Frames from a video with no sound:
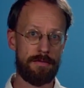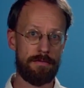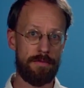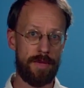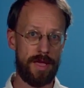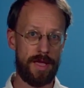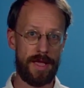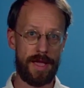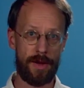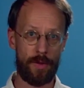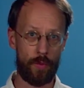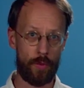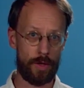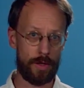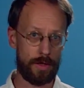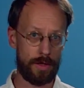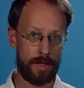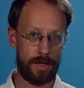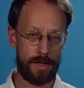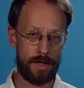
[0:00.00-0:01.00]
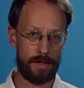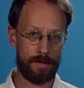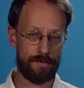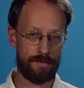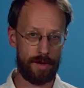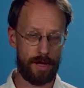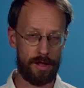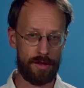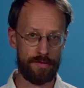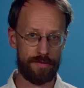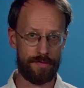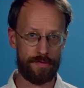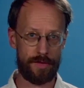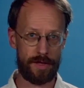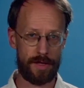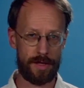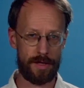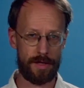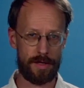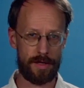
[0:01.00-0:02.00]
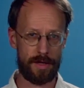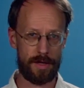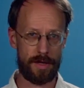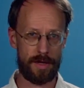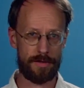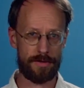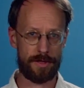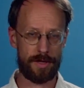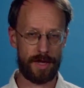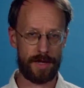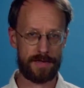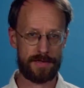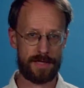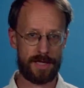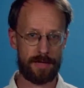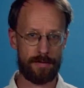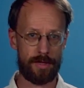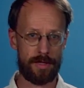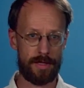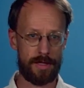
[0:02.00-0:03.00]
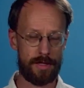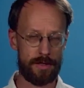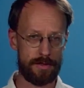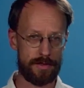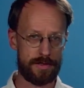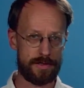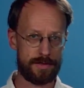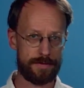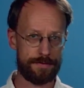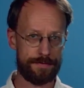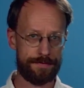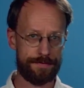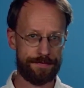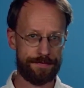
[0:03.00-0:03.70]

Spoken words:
may and will evolve in the next coming years.